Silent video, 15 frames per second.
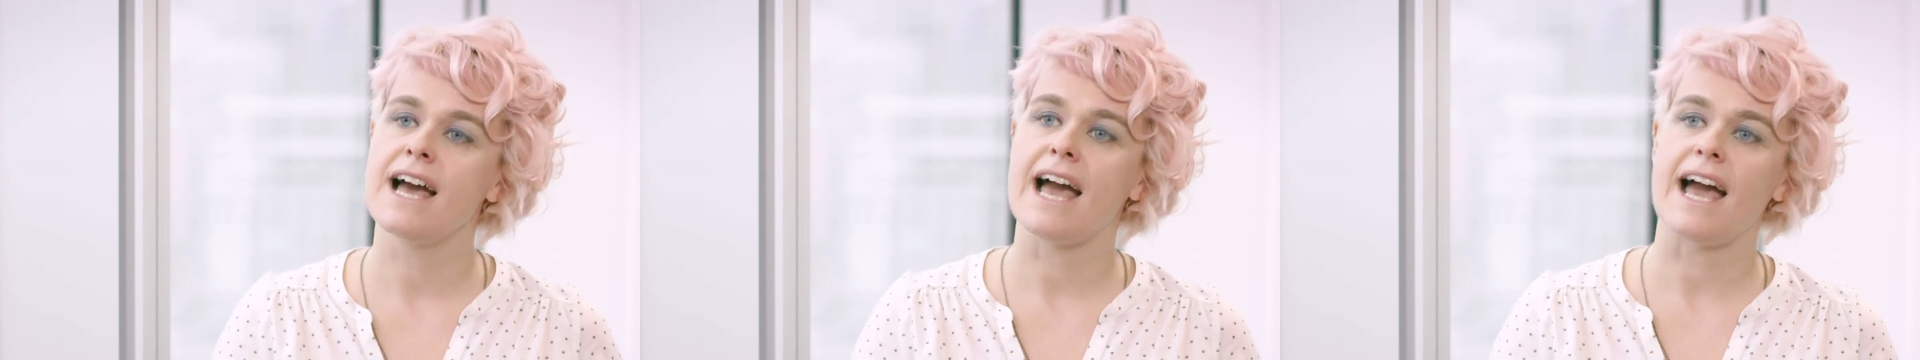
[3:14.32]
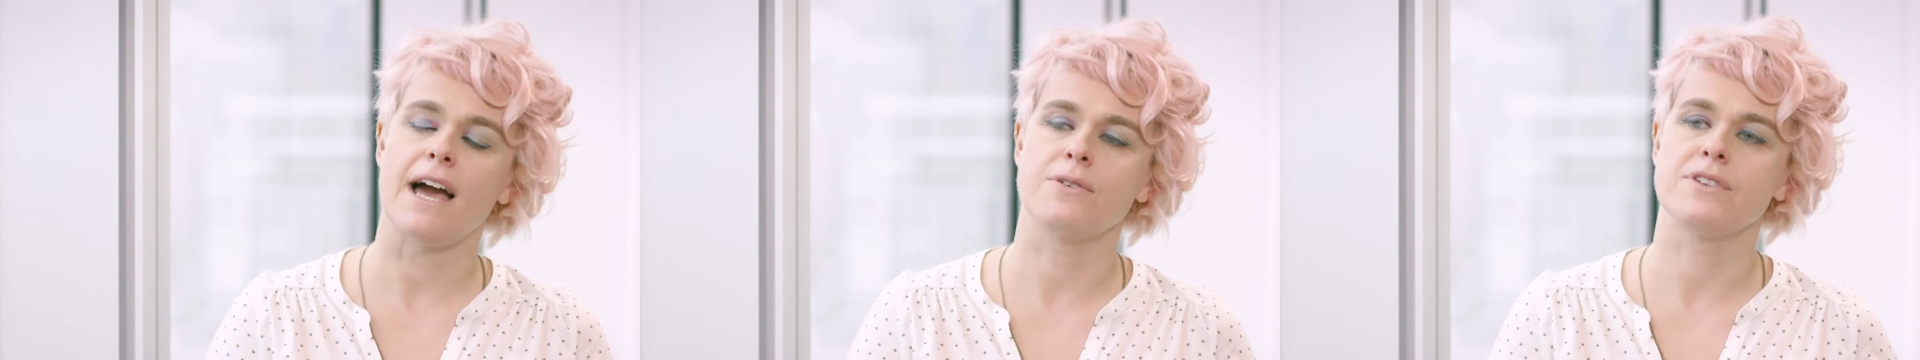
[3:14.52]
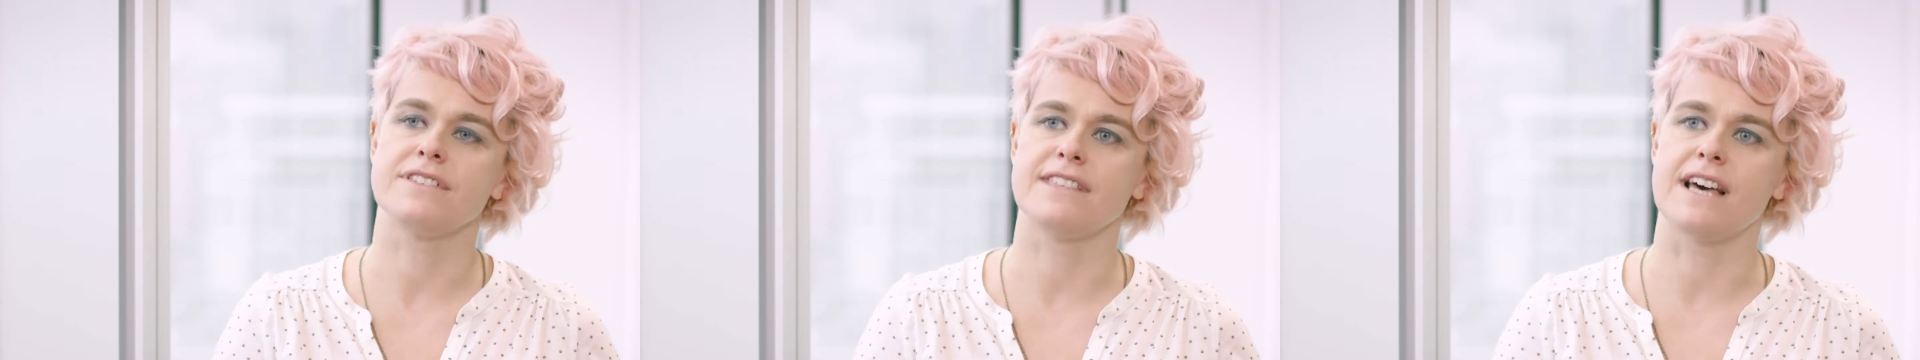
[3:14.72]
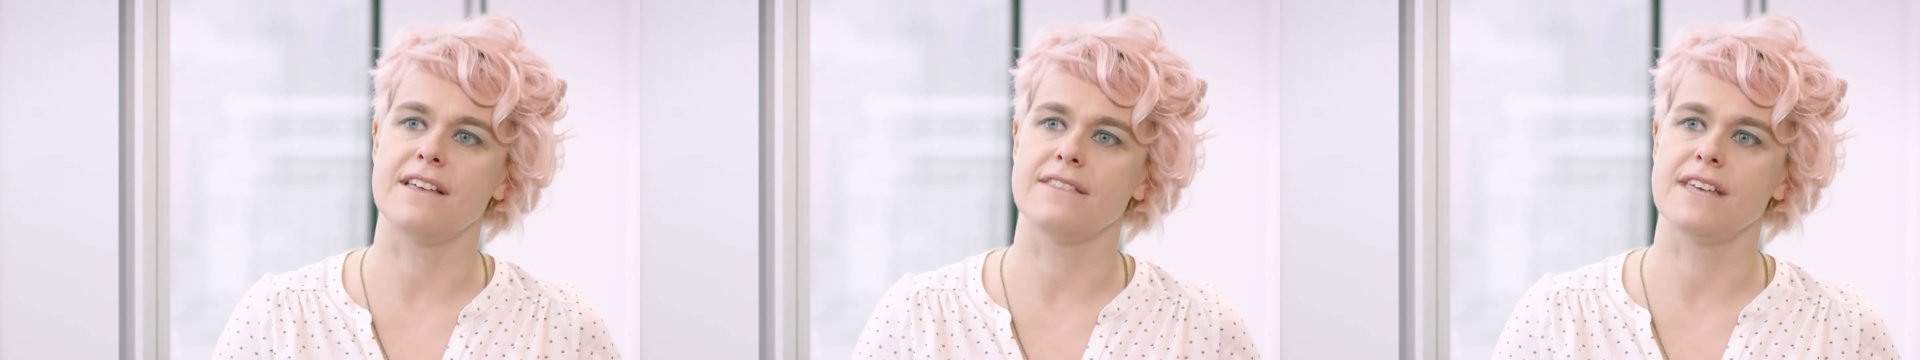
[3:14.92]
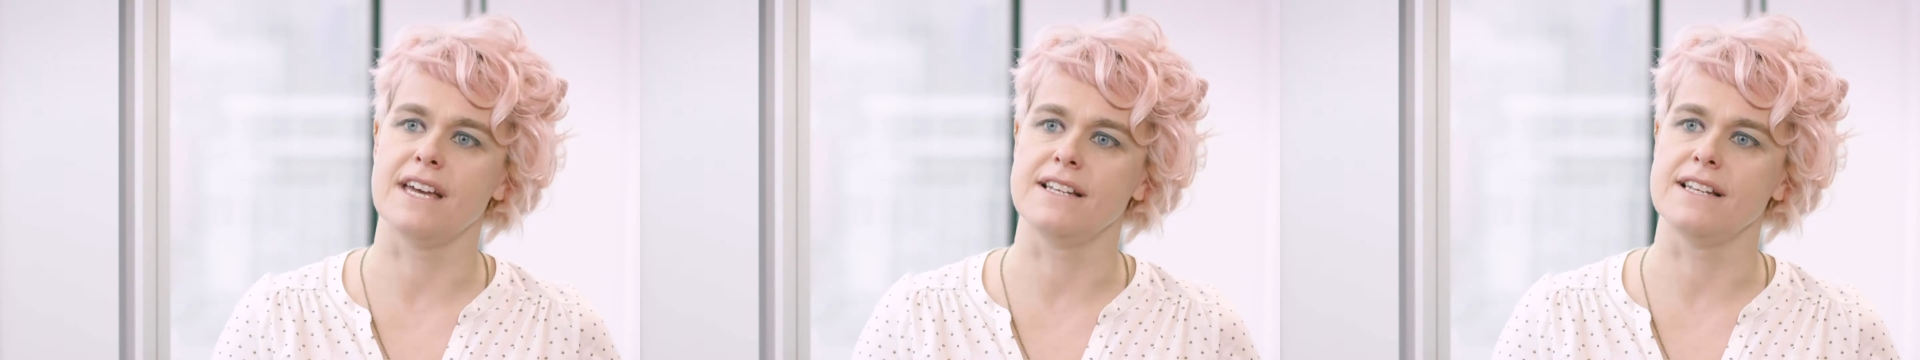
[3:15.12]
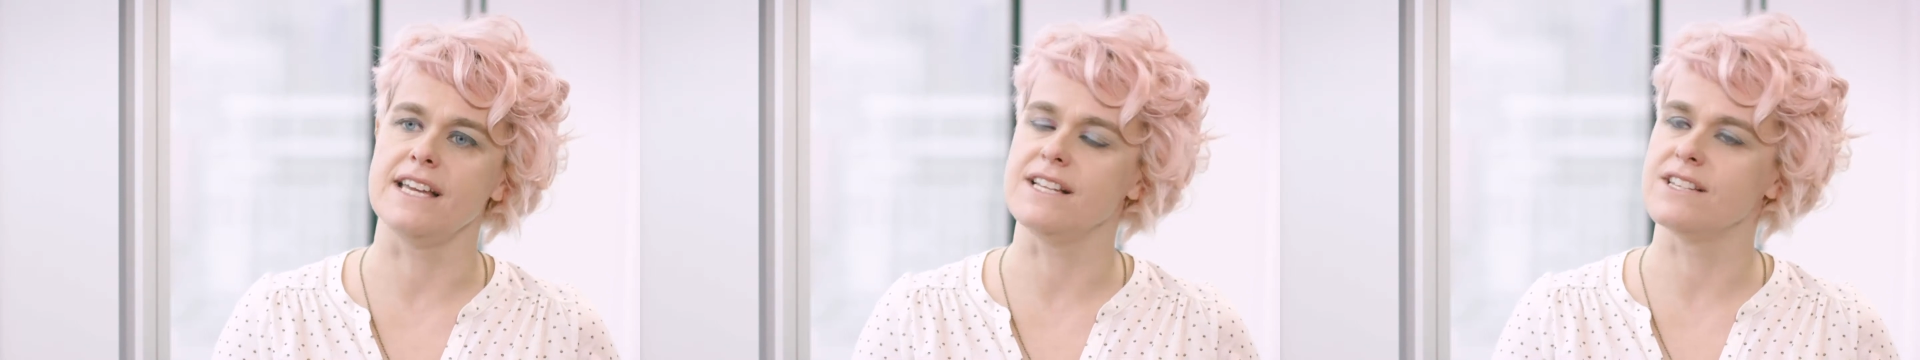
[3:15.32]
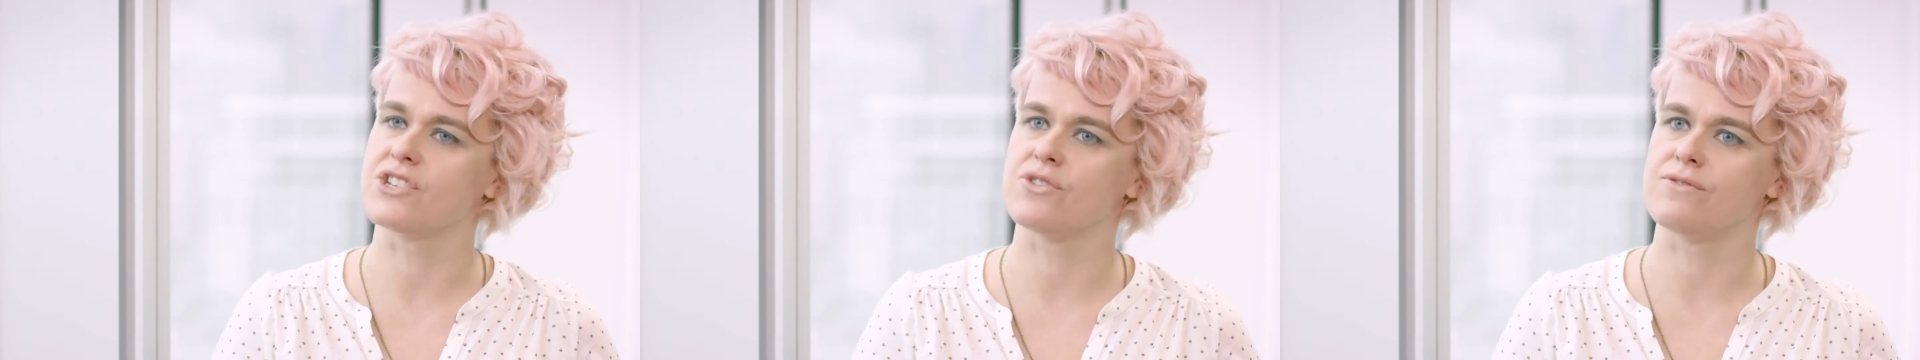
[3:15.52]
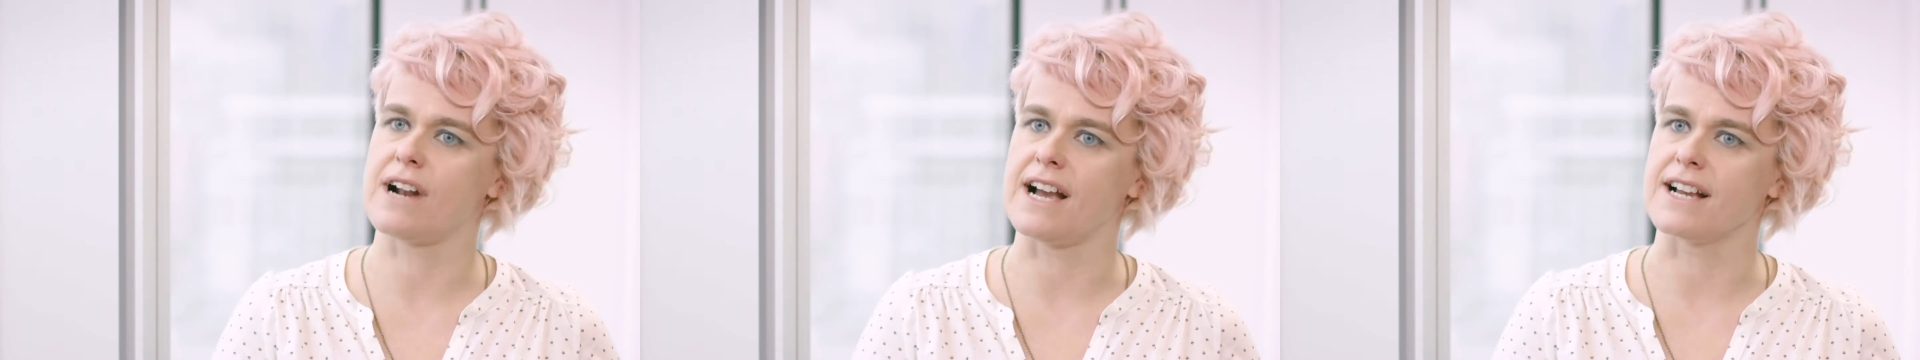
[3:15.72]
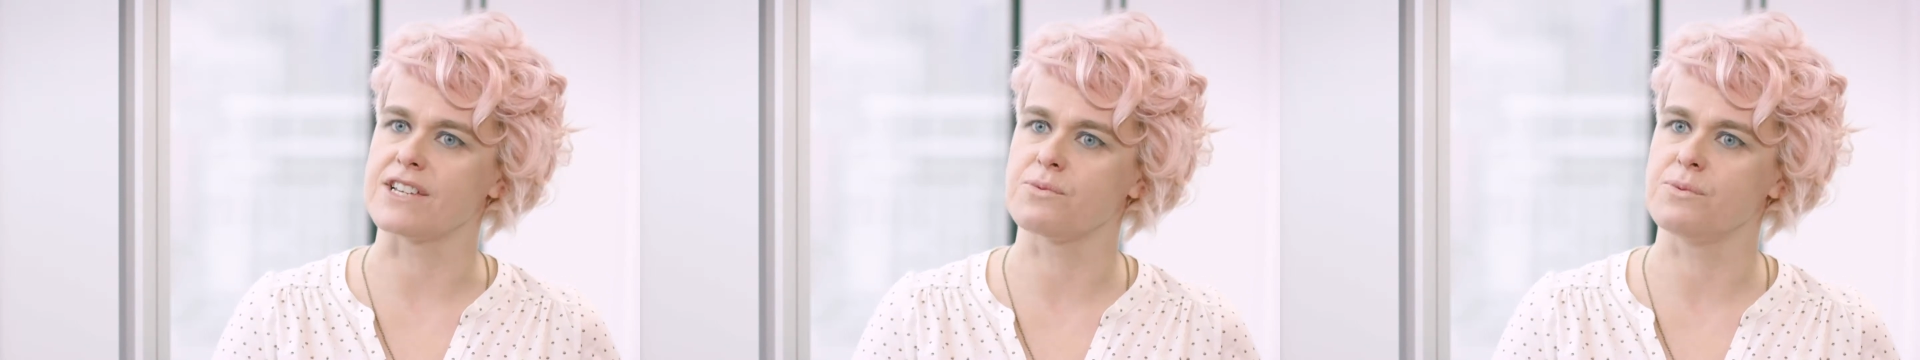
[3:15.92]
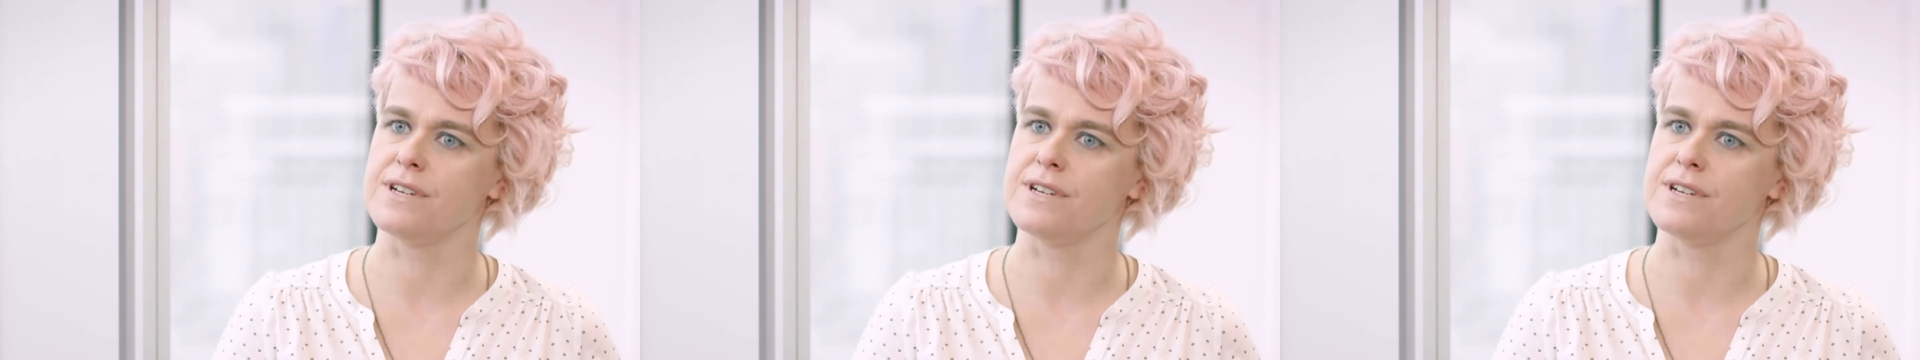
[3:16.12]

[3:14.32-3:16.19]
How does that then interact